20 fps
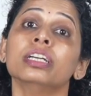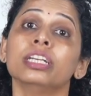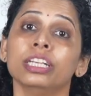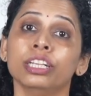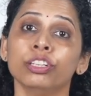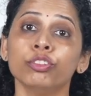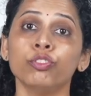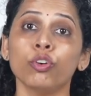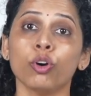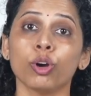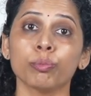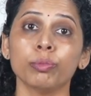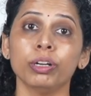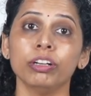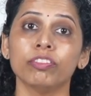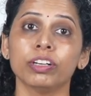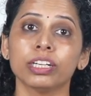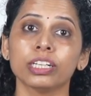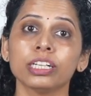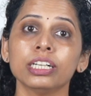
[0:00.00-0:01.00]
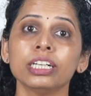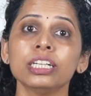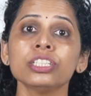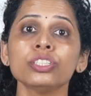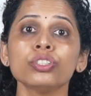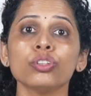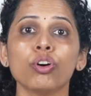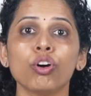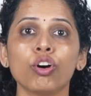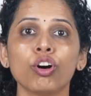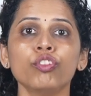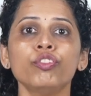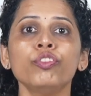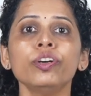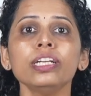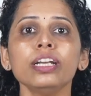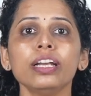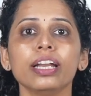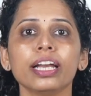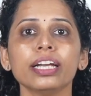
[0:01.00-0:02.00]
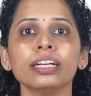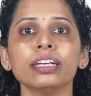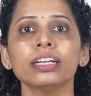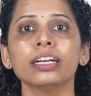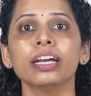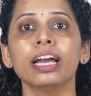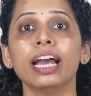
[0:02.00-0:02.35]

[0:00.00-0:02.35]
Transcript: Informal workers often lack